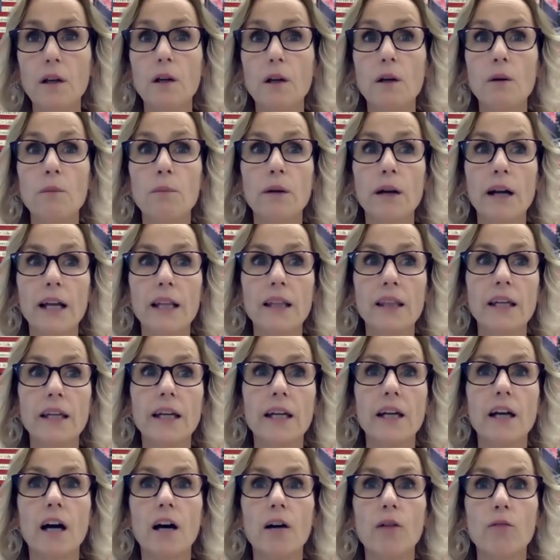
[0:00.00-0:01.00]
But I
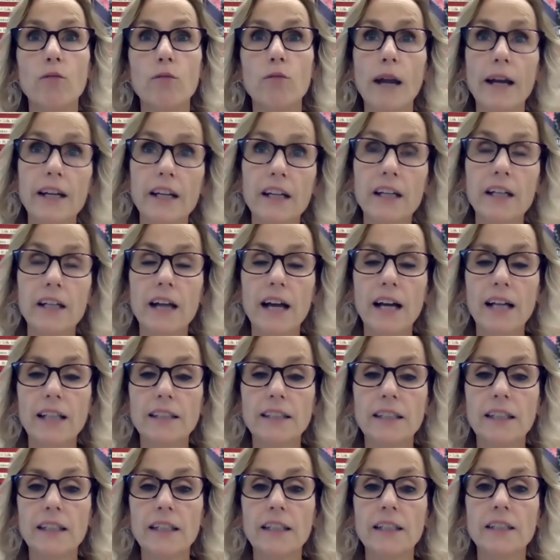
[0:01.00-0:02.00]
think uh,
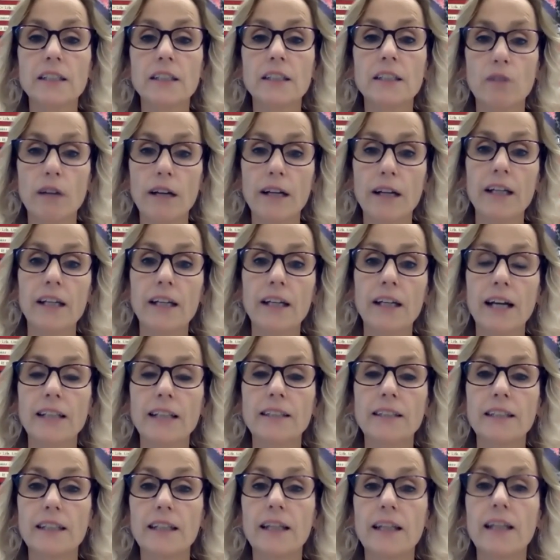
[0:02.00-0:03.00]
recognizing this and
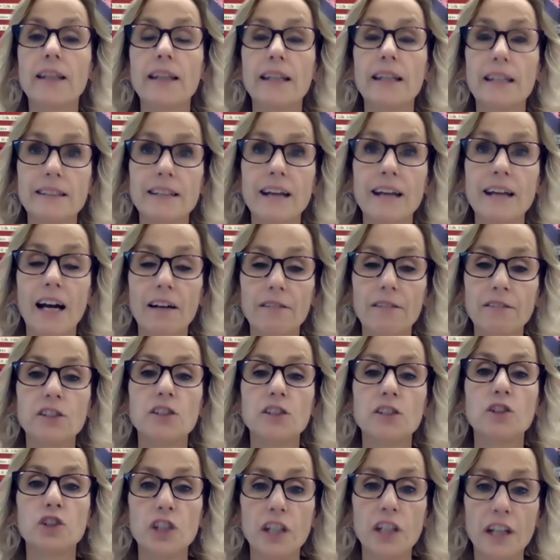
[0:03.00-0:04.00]
recognizing that things have to
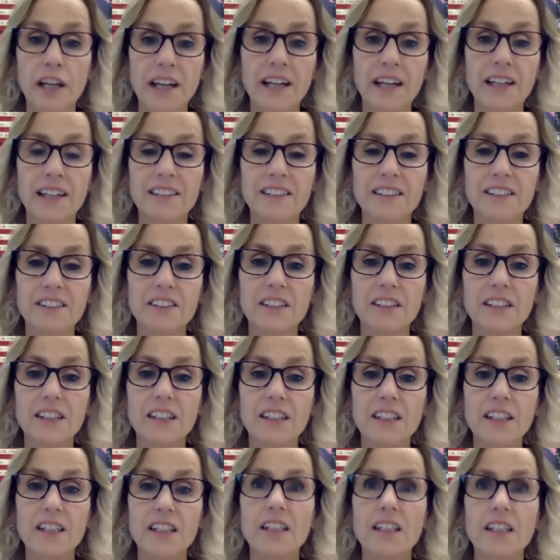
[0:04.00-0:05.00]
change
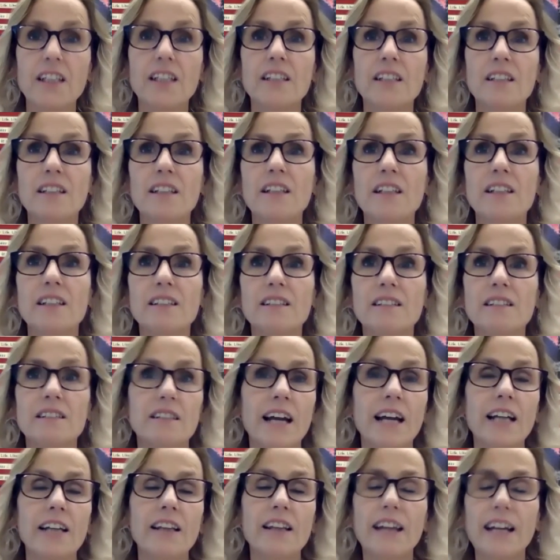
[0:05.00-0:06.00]
is, is,
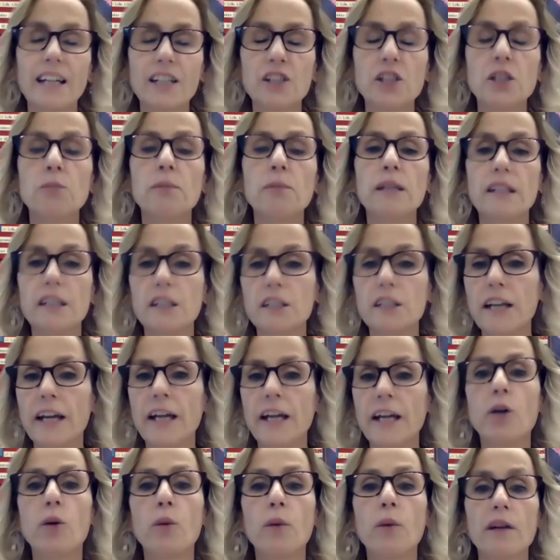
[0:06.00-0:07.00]
that that should be the
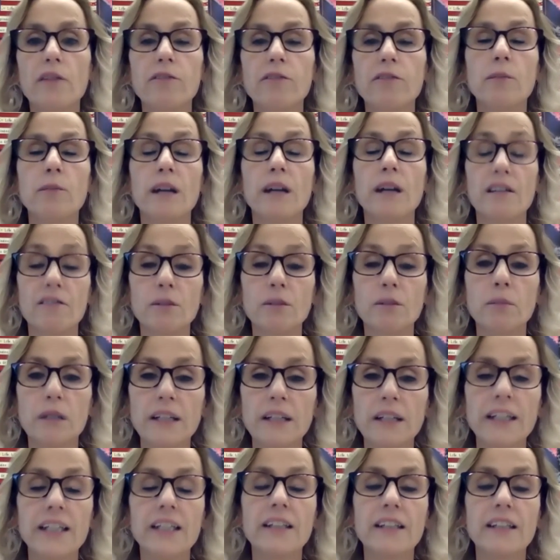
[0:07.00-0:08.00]
takeaway from
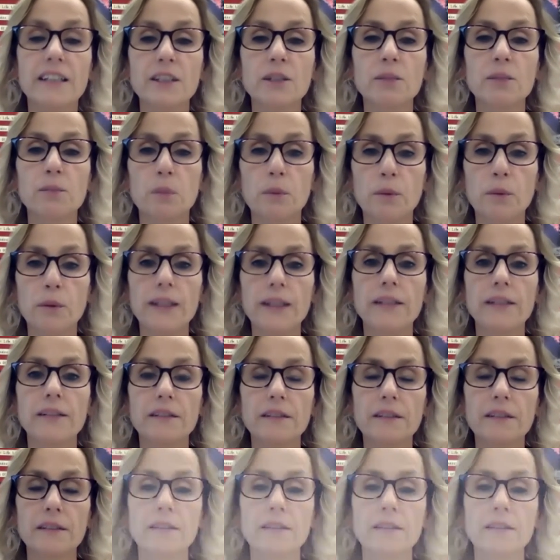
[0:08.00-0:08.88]
everybody at this point.